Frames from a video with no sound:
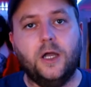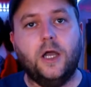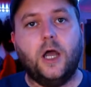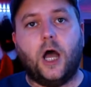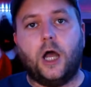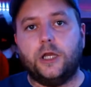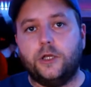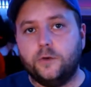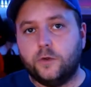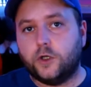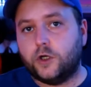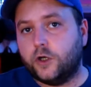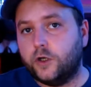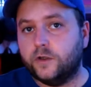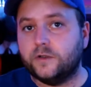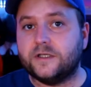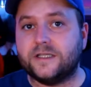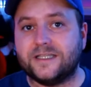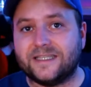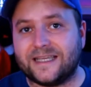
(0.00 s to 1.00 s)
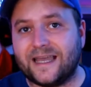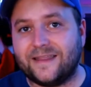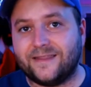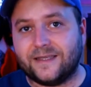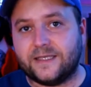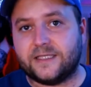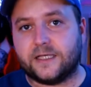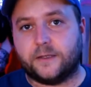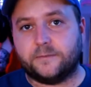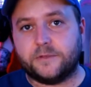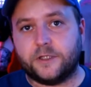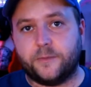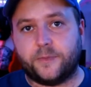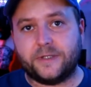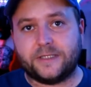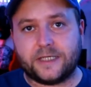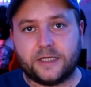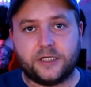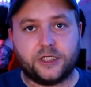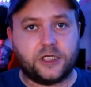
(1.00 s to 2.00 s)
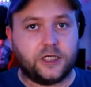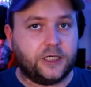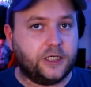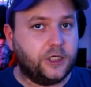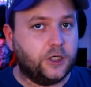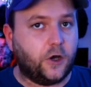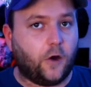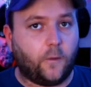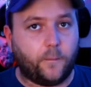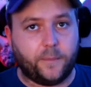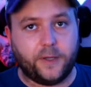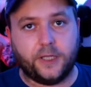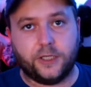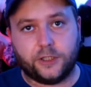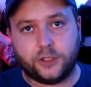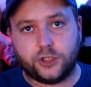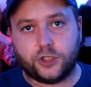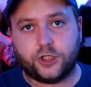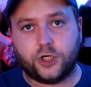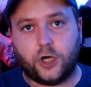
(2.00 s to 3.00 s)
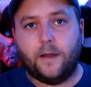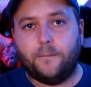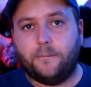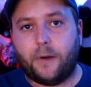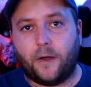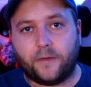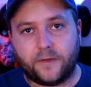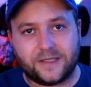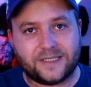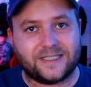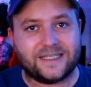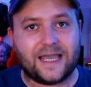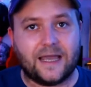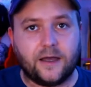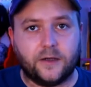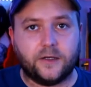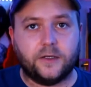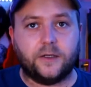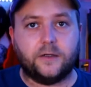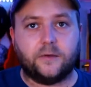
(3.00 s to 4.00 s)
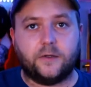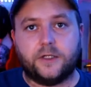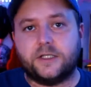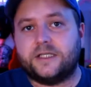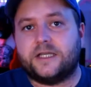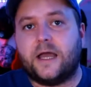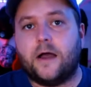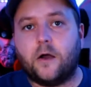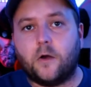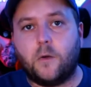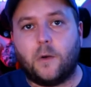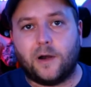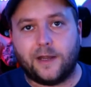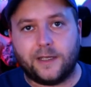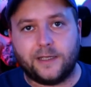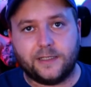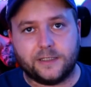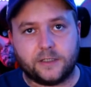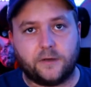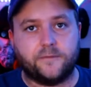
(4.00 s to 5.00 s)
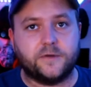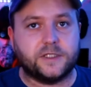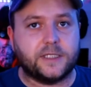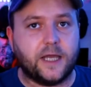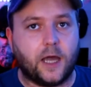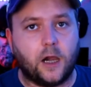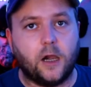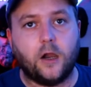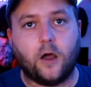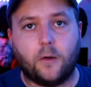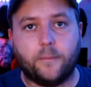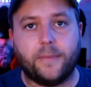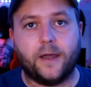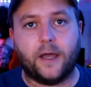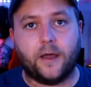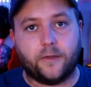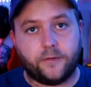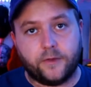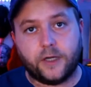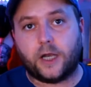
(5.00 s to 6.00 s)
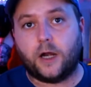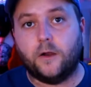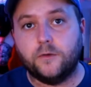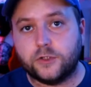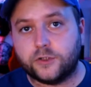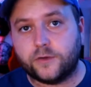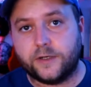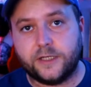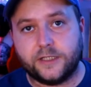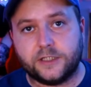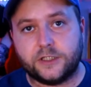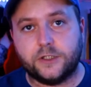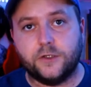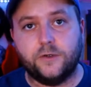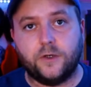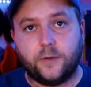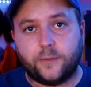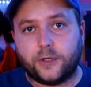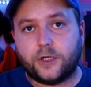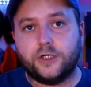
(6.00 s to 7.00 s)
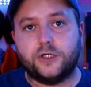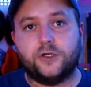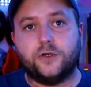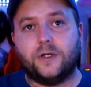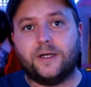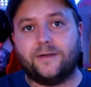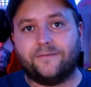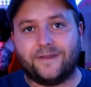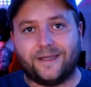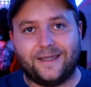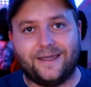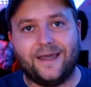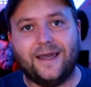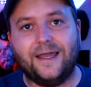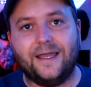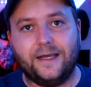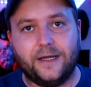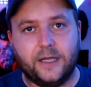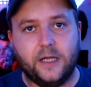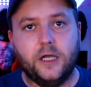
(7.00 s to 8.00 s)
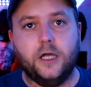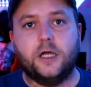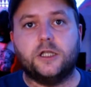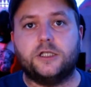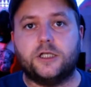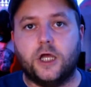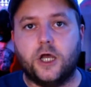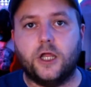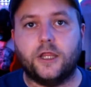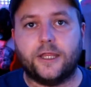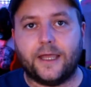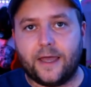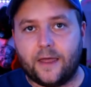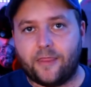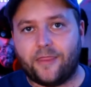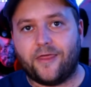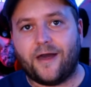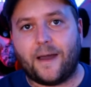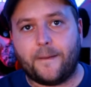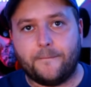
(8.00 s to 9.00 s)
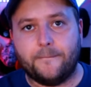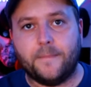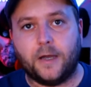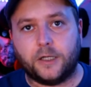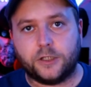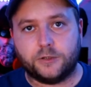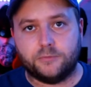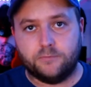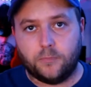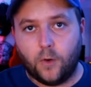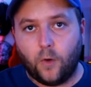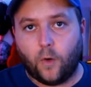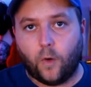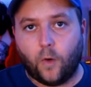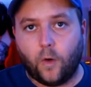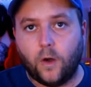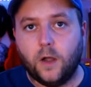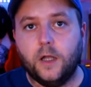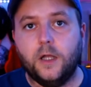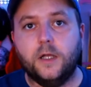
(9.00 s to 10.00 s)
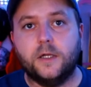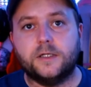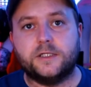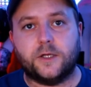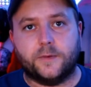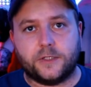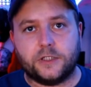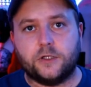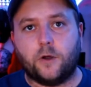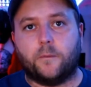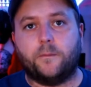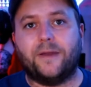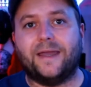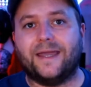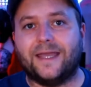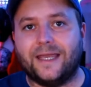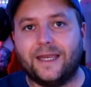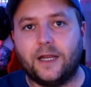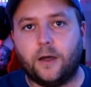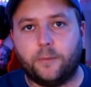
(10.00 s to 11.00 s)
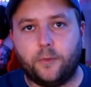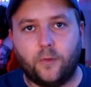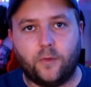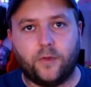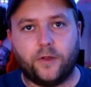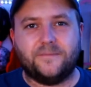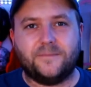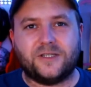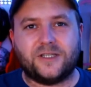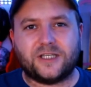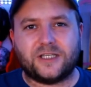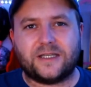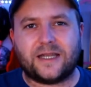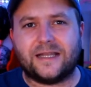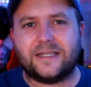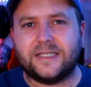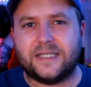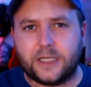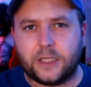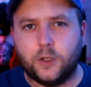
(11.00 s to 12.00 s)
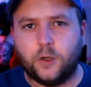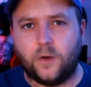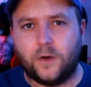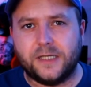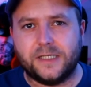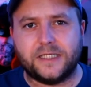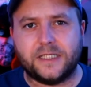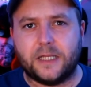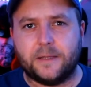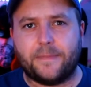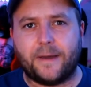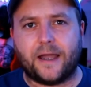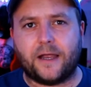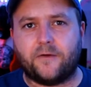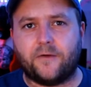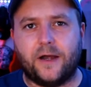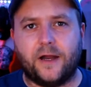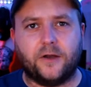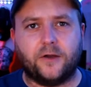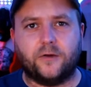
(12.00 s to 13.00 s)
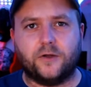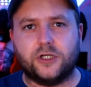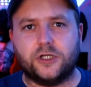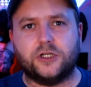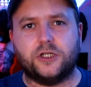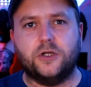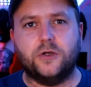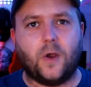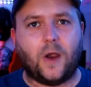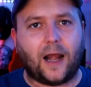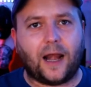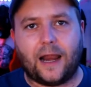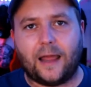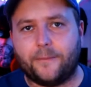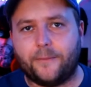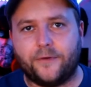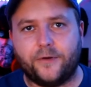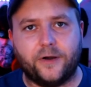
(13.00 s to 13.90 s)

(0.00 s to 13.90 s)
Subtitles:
And you could set this up to potentially not be in shot, but the sound quality is obviously a lot better the closer it is to you, because you can have the gain turned down that much more, so it's not picking up all the static noise in the background or just you clamoring